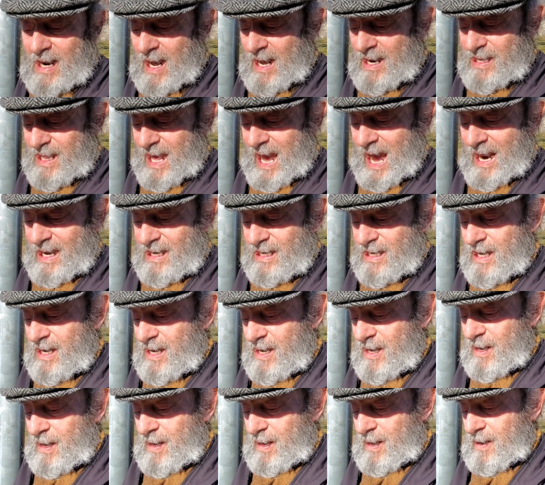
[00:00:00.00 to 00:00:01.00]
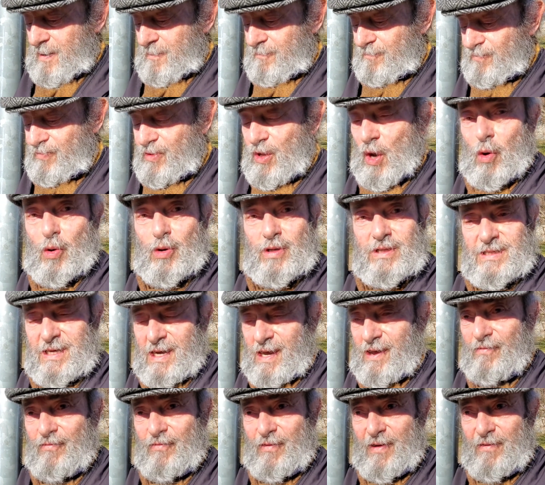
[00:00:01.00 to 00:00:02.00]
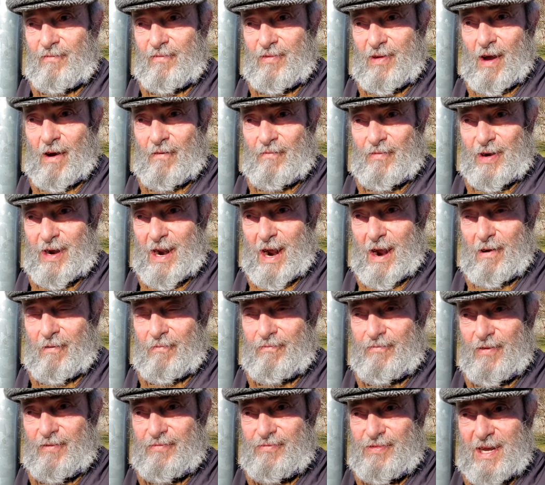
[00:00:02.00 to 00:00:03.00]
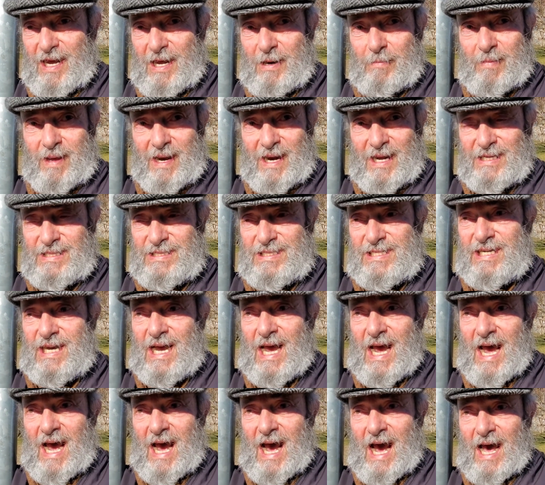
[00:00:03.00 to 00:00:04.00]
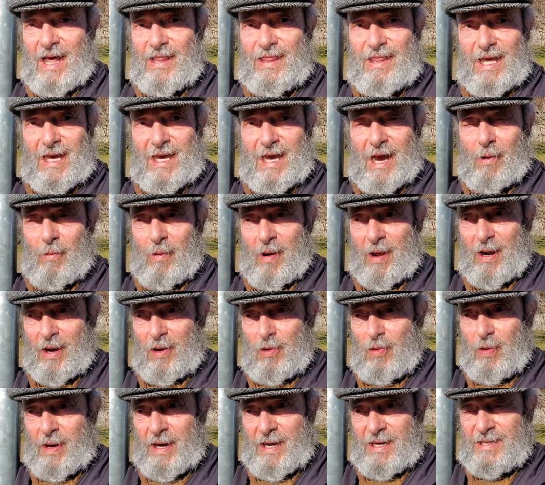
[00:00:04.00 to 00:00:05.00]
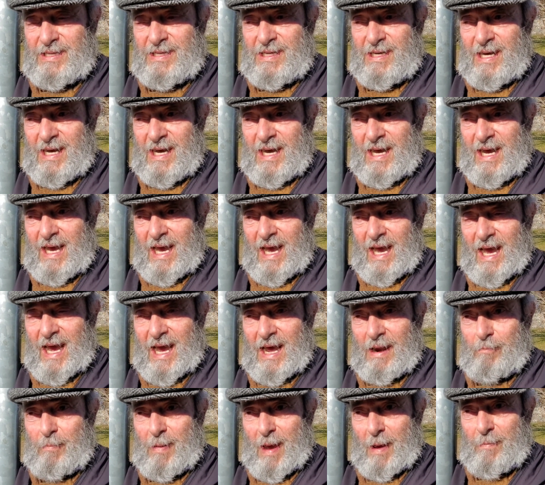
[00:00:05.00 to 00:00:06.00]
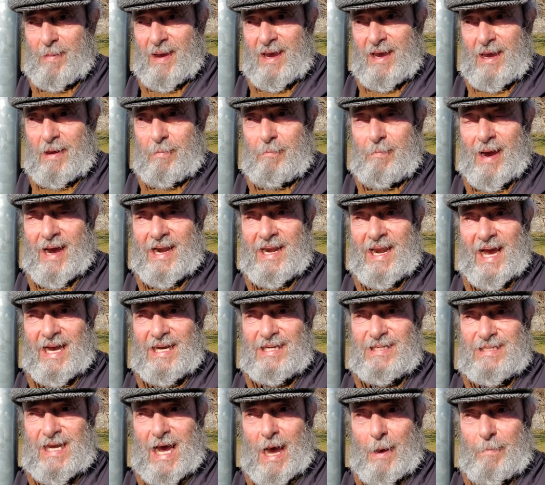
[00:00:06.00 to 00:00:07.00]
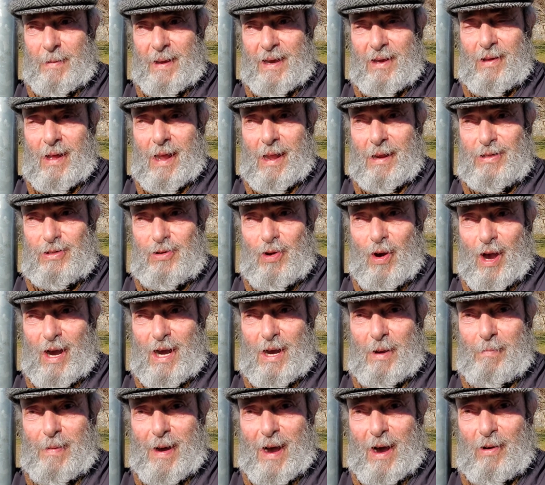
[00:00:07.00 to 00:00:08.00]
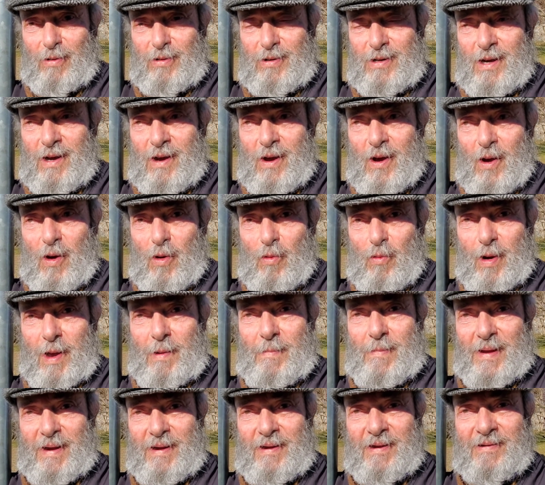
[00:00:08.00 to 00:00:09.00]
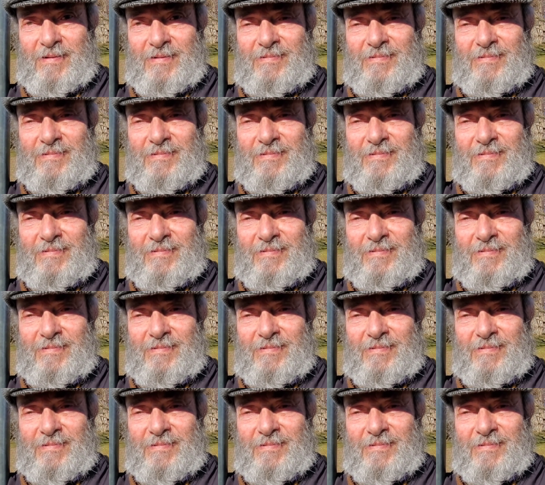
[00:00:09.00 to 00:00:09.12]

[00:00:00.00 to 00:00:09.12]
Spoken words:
on that note, if we've covered our 15 minutes, I think I want to quit, and maybe my next topic I'll talk about women.